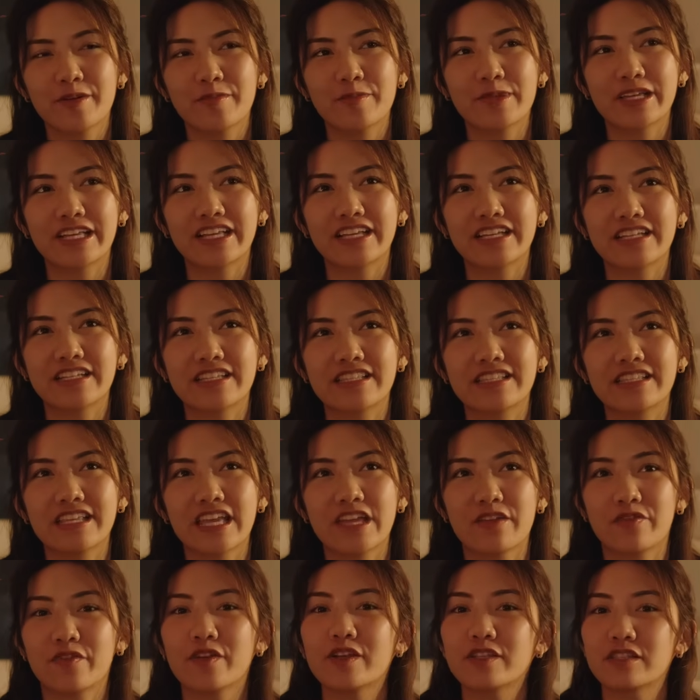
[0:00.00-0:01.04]
because
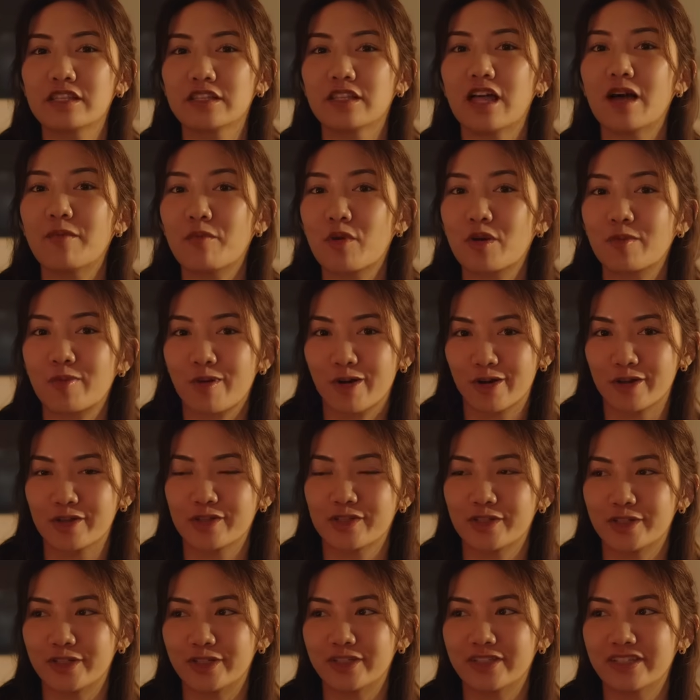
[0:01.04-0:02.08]
it feels a lot more
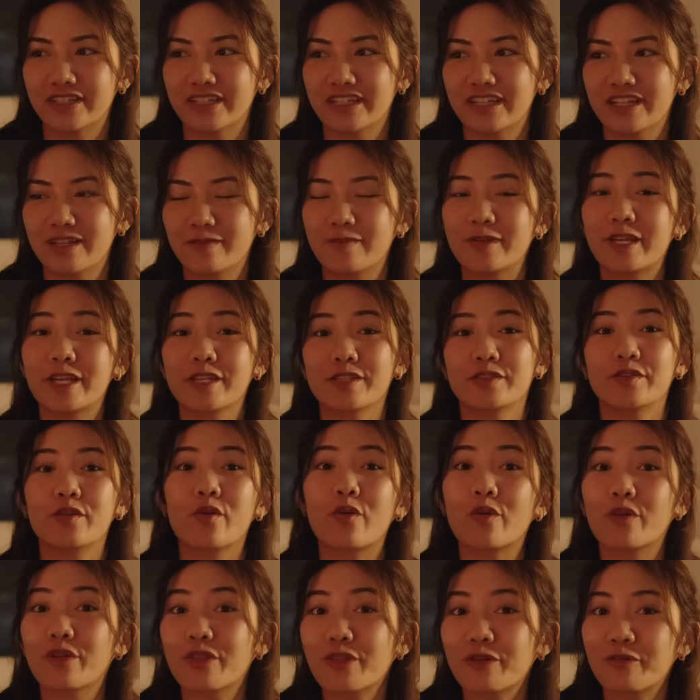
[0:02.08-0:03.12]
personal. Because
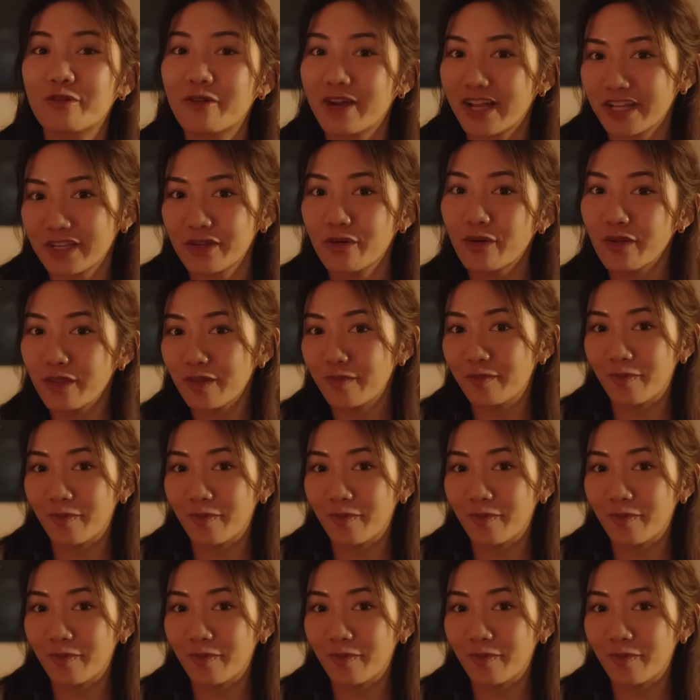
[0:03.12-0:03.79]
you're the